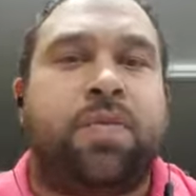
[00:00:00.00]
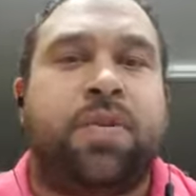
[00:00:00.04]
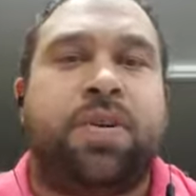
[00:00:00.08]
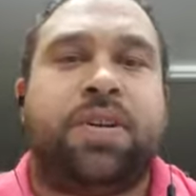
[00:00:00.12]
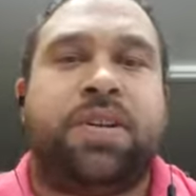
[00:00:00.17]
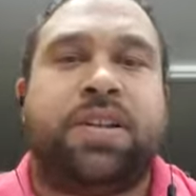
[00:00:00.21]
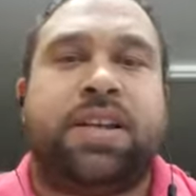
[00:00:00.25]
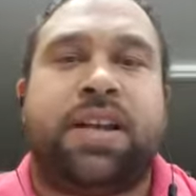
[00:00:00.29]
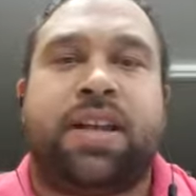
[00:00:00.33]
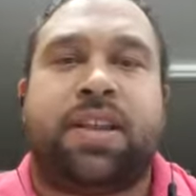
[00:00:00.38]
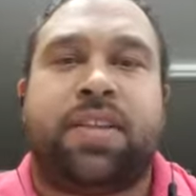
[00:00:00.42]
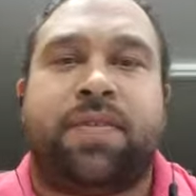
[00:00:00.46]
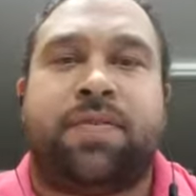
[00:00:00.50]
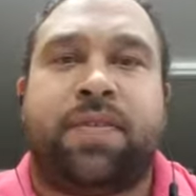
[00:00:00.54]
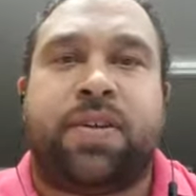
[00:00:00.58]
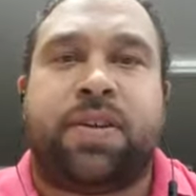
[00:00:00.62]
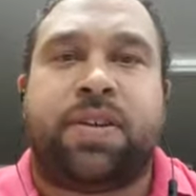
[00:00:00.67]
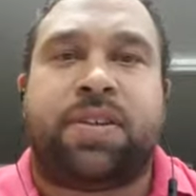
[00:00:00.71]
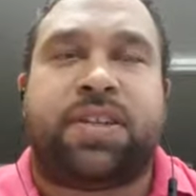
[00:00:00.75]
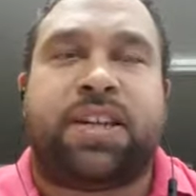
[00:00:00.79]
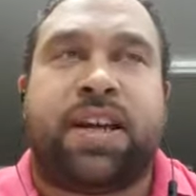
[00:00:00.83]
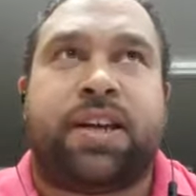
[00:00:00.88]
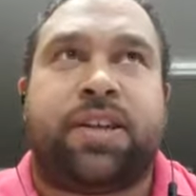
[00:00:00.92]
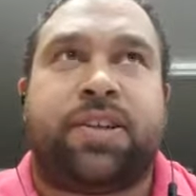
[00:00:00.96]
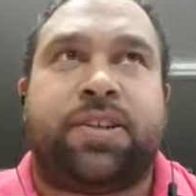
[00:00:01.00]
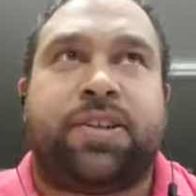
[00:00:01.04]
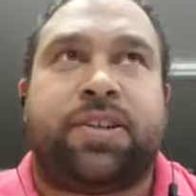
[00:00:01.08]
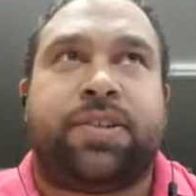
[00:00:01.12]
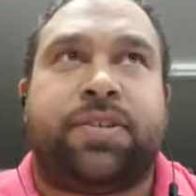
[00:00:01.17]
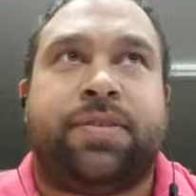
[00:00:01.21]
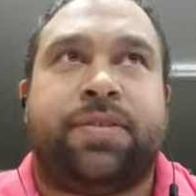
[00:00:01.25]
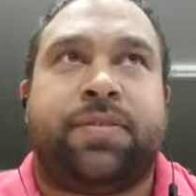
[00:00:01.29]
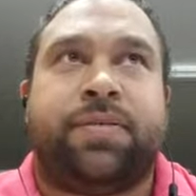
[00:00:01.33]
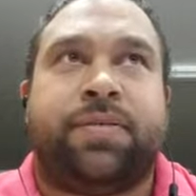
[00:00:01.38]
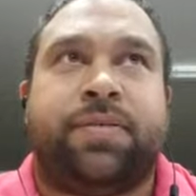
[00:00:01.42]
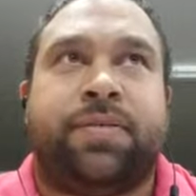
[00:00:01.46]
to get the first touch
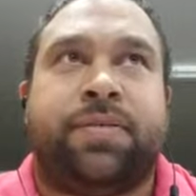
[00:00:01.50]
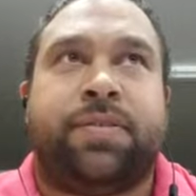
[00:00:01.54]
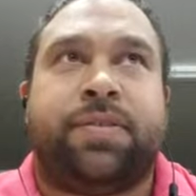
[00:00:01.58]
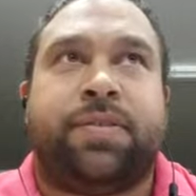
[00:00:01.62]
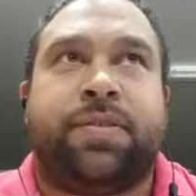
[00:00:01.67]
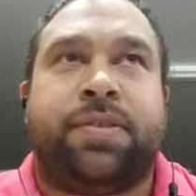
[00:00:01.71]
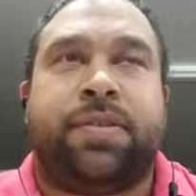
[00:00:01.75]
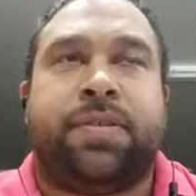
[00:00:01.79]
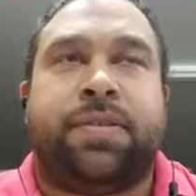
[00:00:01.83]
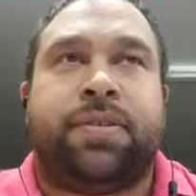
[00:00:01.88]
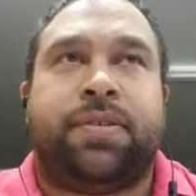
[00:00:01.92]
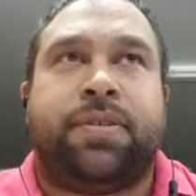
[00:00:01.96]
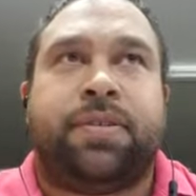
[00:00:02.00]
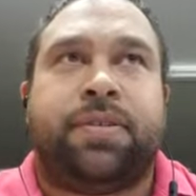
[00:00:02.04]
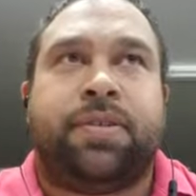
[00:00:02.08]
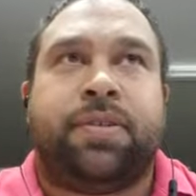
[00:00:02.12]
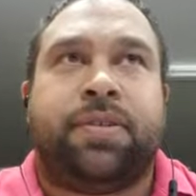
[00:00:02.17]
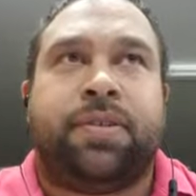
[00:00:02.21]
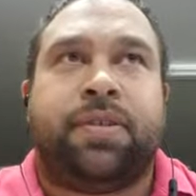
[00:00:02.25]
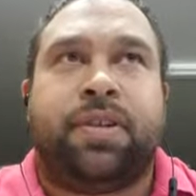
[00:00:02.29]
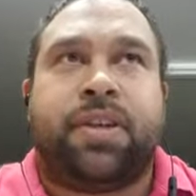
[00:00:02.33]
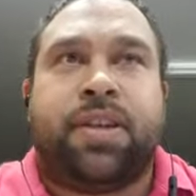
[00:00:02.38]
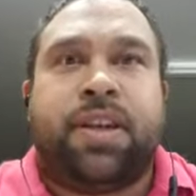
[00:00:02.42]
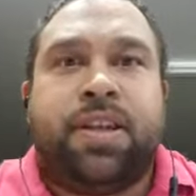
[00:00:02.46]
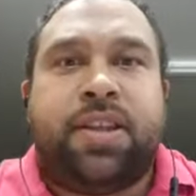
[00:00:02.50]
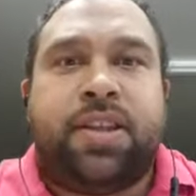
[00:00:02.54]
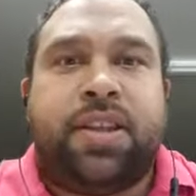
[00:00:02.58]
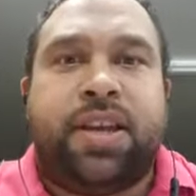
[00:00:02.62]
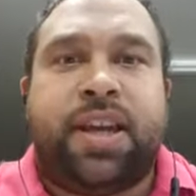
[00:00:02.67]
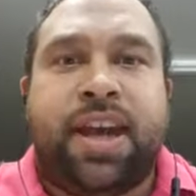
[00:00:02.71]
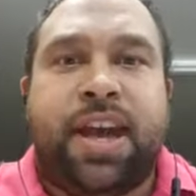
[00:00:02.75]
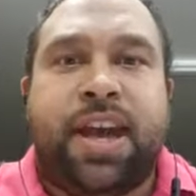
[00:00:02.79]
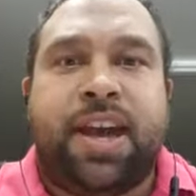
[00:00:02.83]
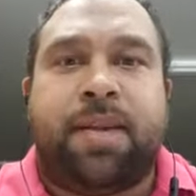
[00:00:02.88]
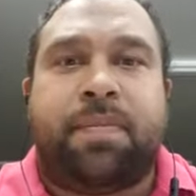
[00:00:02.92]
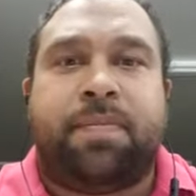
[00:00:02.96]
in the
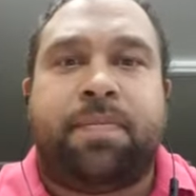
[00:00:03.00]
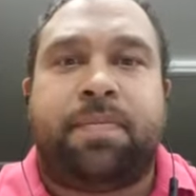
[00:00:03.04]
game.